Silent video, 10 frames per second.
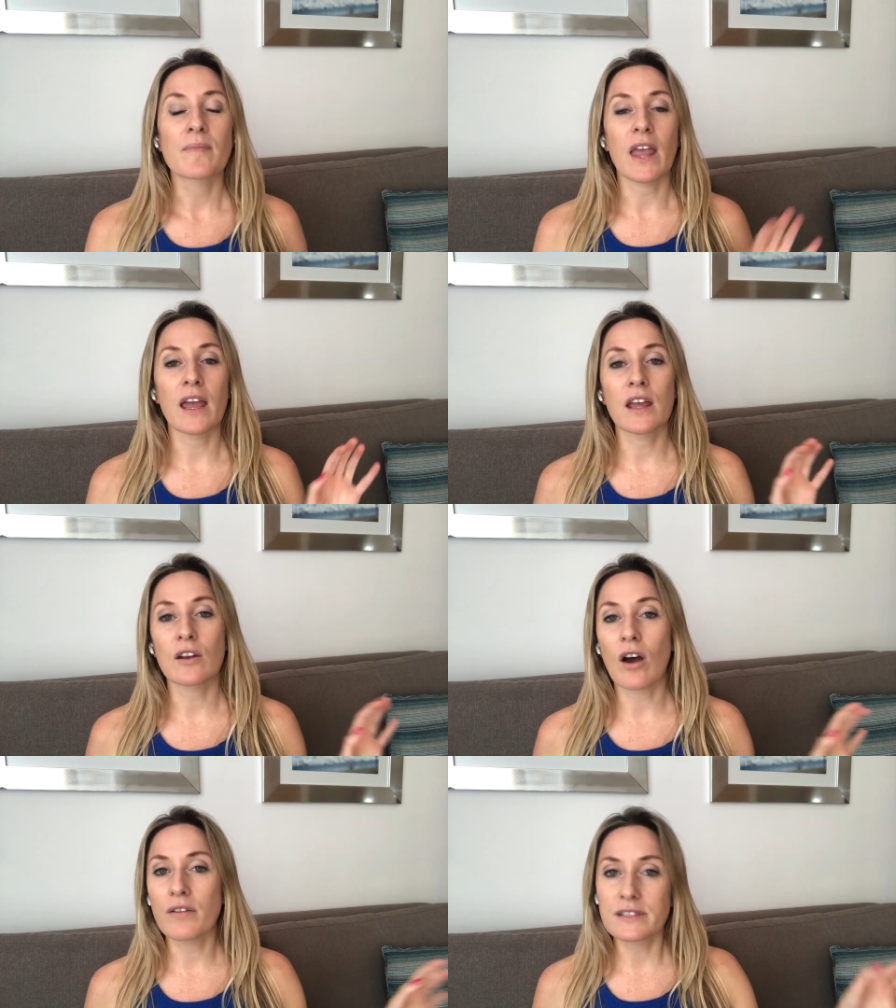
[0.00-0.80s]

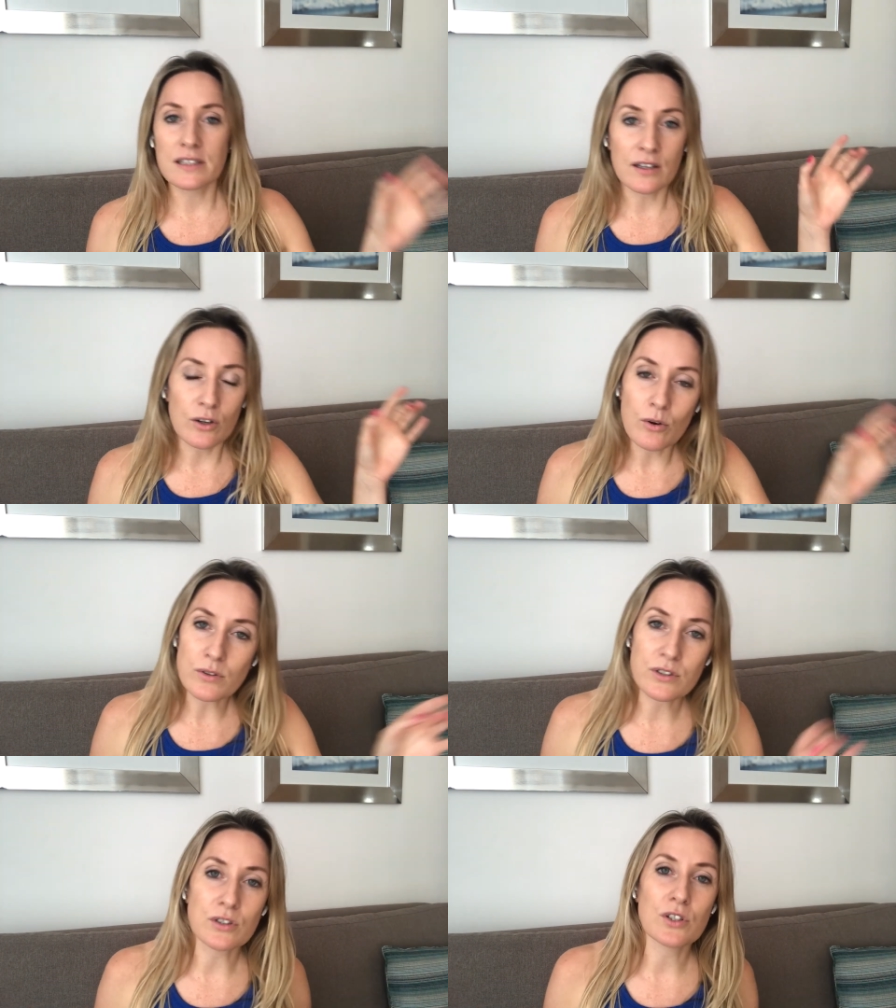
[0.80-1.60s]
And obviously in
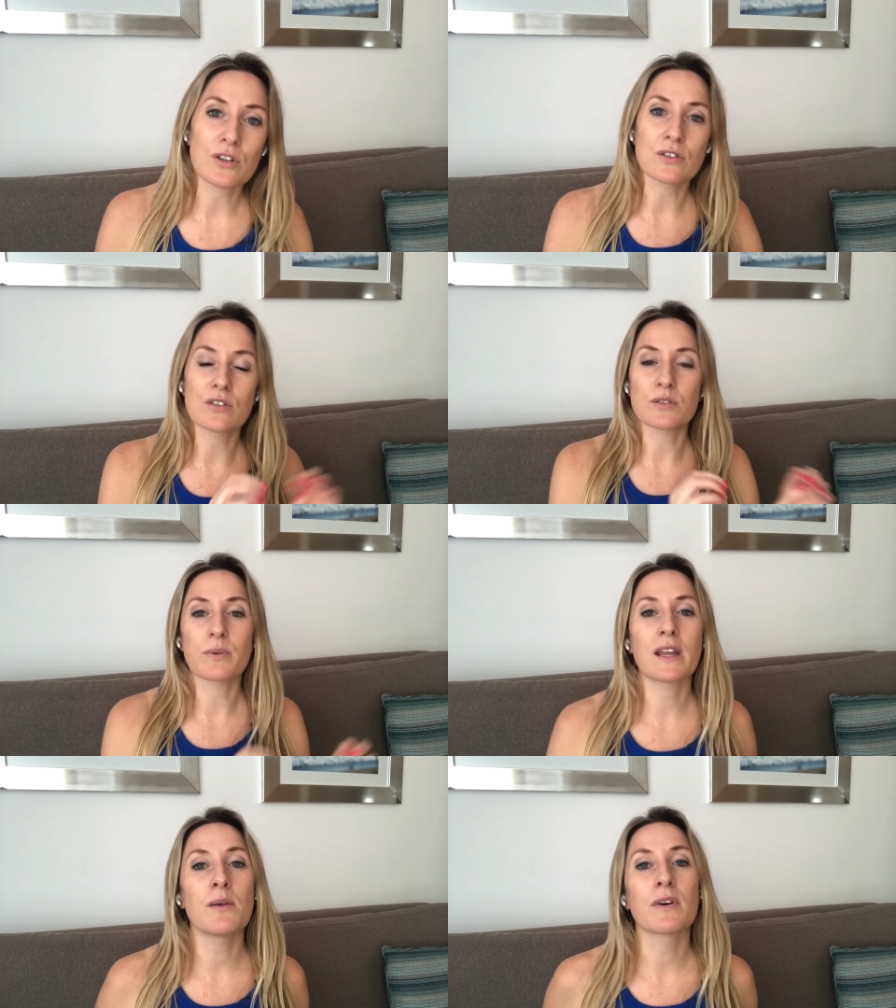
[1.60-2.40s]
Google search, you can search
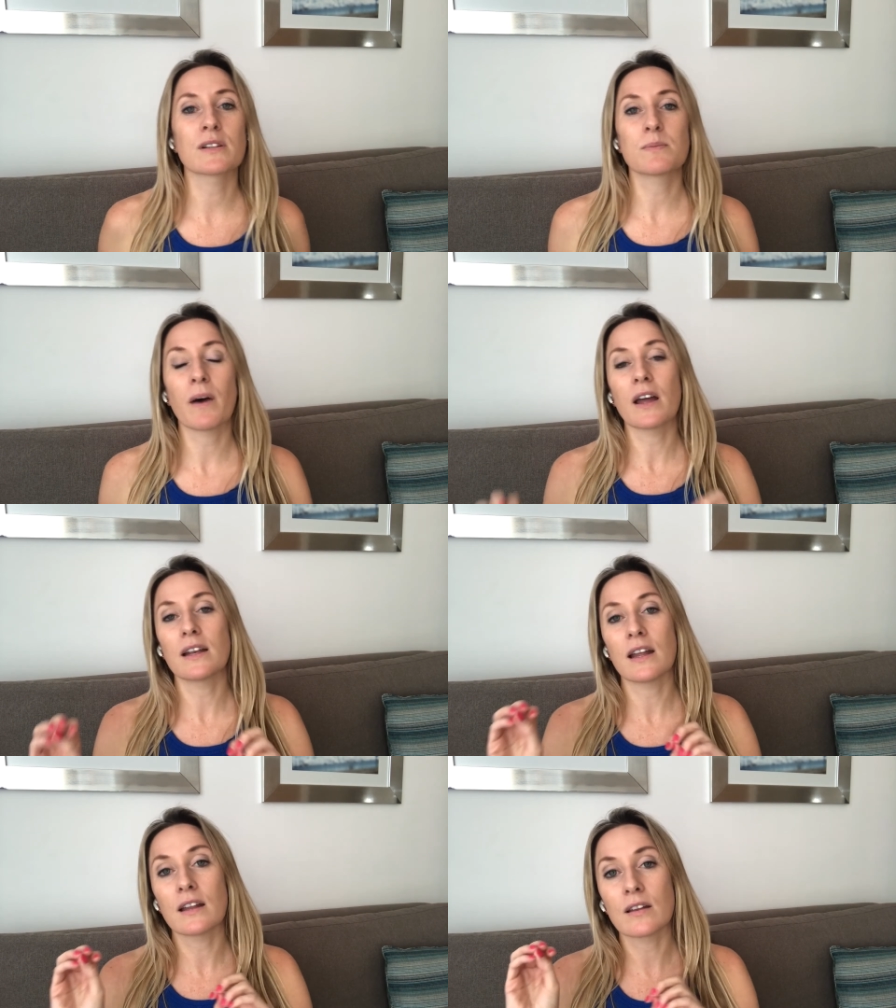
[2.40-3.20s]
with keywords, but
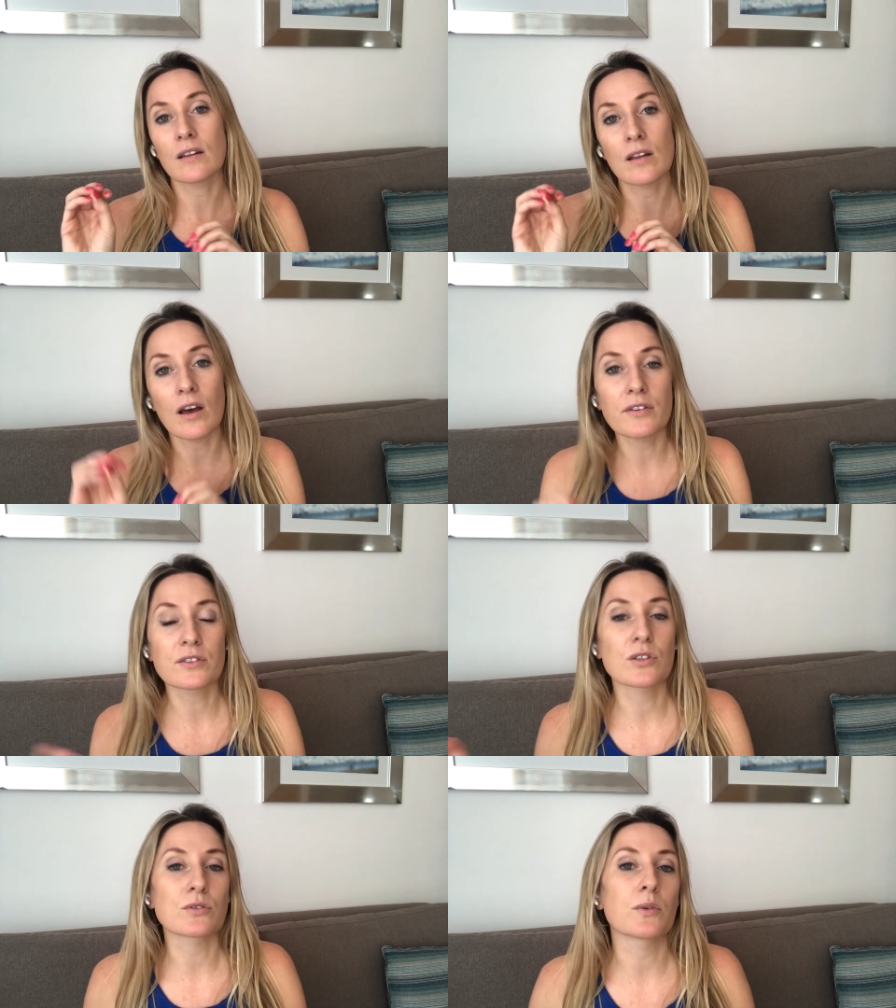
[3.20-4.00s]
in the other
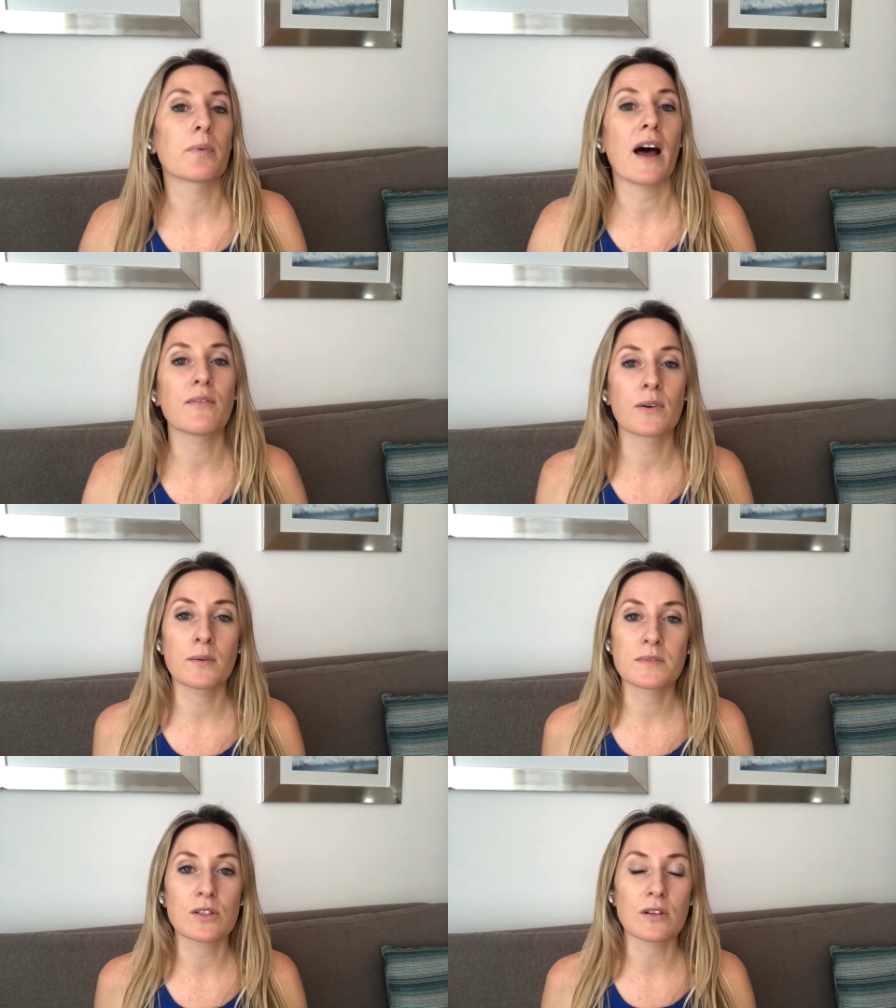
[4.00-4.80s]
social
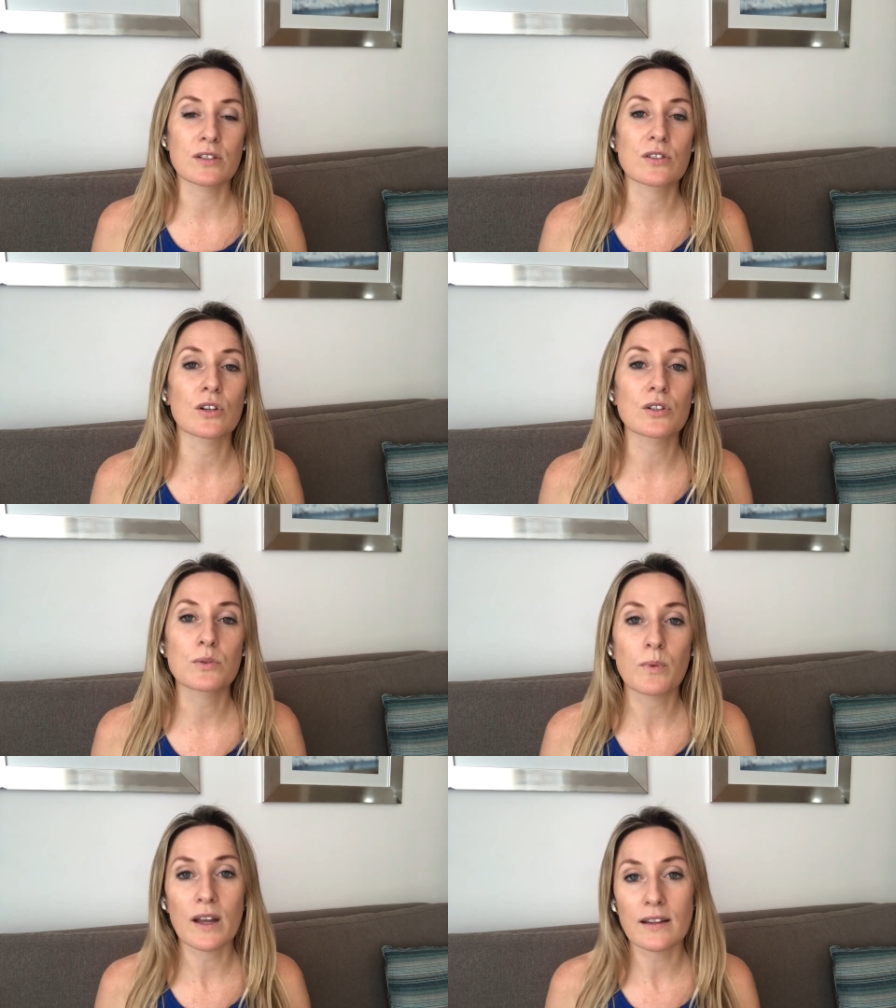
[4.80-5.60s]
platforms, you can search
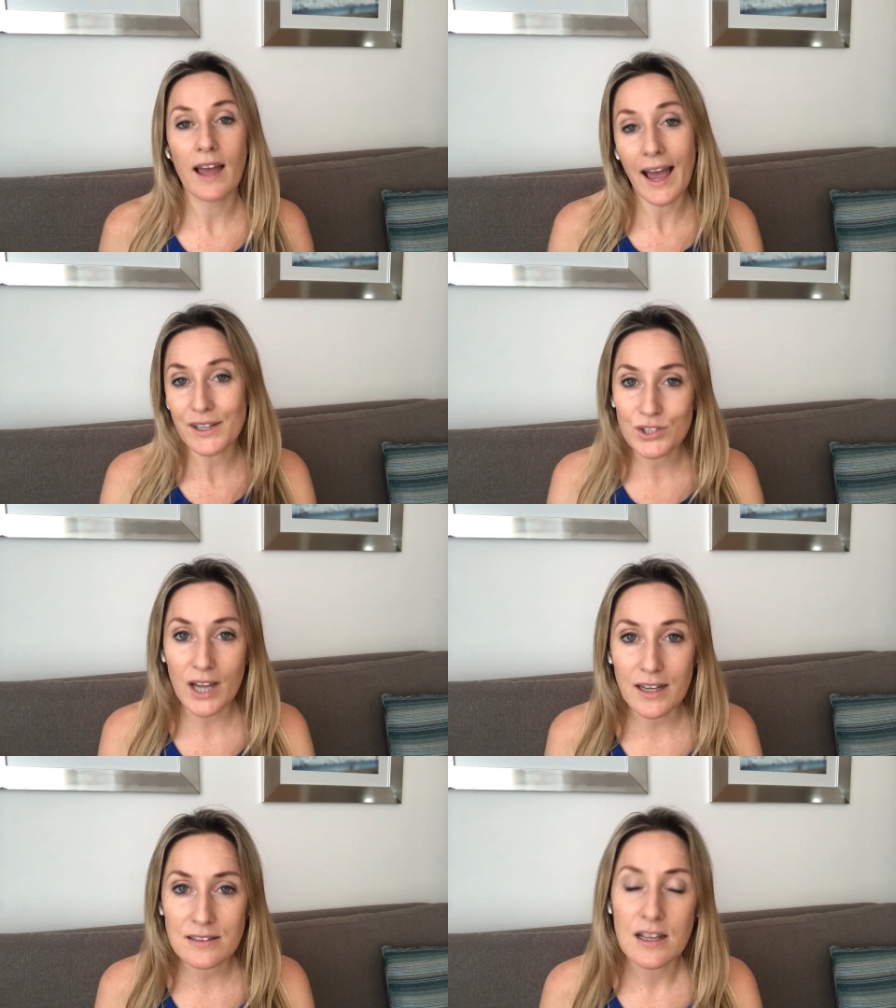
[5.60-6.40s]
with
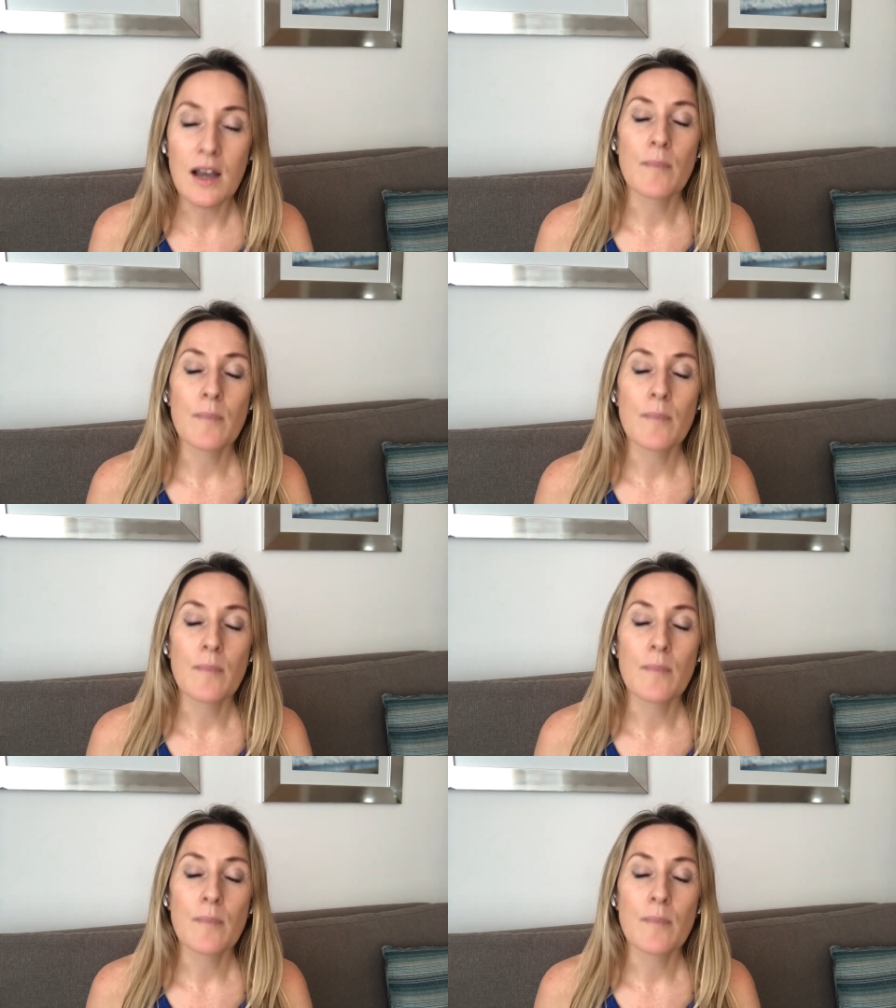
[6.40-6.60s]
hashtags.